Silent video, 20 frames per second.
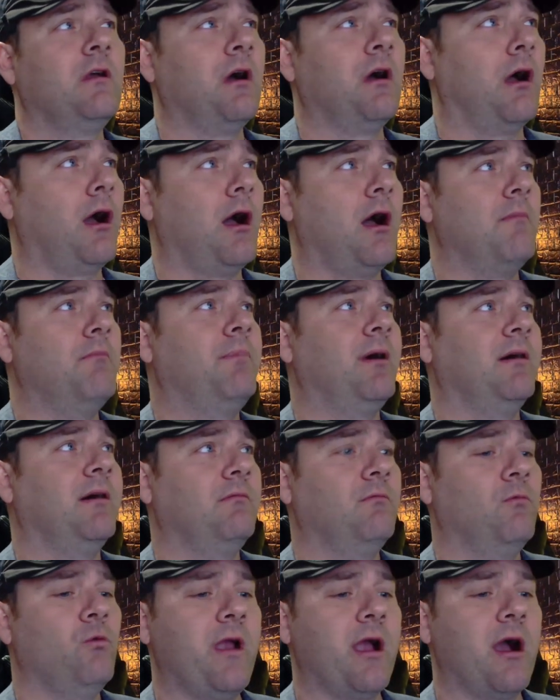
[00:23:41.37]
but
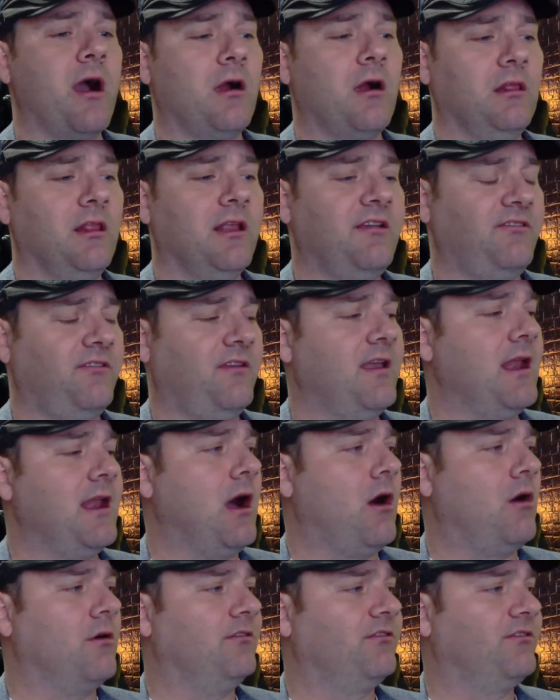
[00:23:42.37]
we are listing
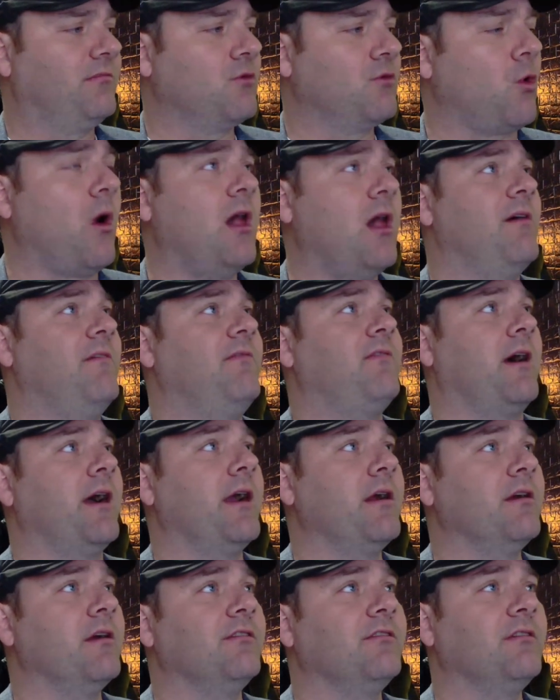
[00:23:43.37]
out some
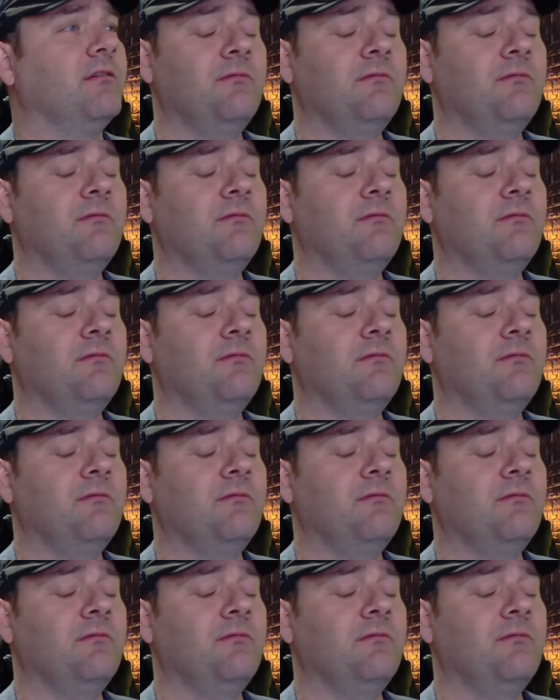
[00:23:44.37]
qualifiers,